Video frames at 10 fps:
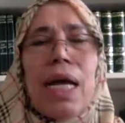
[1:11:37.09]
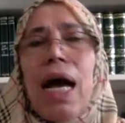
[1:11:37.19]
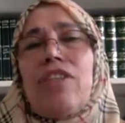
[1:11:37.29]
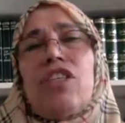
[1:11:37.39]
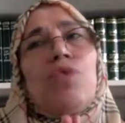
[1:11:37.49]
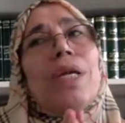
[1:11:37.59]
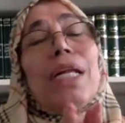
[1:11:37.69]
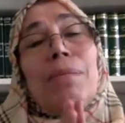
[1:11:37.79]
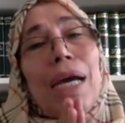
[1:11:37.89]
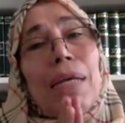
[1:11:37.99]
I just want
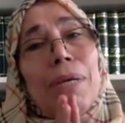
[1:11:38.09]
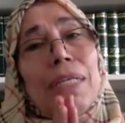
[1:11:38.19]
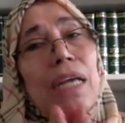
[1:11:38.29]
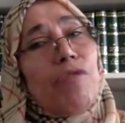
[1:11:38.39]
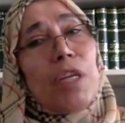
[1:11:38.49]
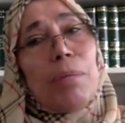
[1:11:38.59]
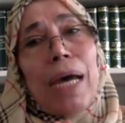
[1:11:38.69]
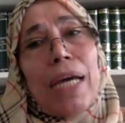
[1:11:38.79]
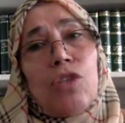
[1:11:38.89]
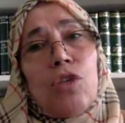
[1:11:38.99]
to remind myself to
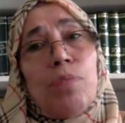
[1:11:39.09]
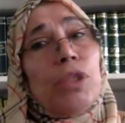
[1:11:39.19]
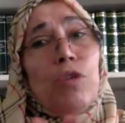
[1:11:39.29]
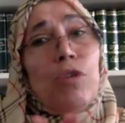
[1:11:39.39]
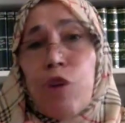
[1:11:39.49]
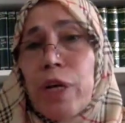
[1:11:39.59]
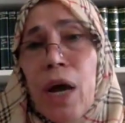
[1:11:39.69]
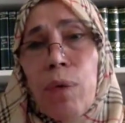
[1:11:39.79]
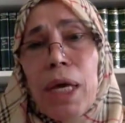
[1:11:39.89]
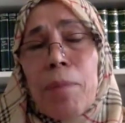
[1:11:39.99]
remind you put your phone
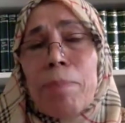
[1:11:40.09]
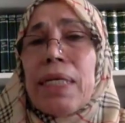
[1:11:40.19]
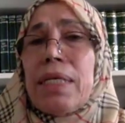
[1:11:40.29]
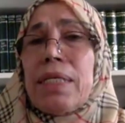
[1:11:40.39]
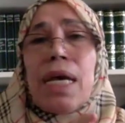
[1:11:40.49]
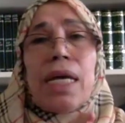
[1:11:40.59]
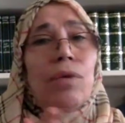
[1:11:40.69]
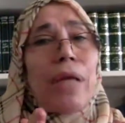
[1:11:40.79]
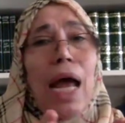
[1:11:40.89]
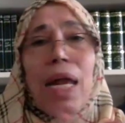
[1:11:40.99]
away please
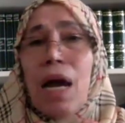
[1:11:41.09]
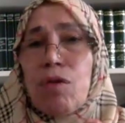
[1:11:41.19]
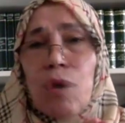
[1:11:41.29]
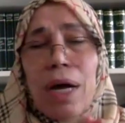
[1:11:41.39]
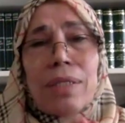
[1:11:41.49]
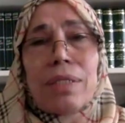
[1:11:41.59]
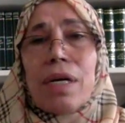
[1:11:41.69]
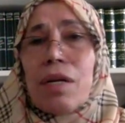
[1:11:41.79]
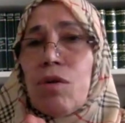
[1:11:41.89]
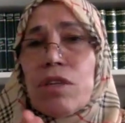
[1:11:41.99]
you're not allowed to
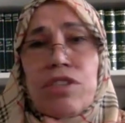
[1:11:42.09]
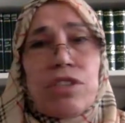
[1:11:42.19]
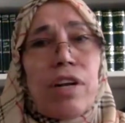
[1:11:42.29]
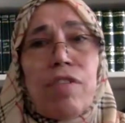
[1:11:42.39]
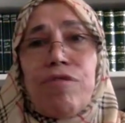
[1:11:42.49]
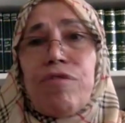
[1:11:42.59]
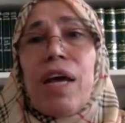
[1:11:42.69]
answer or serve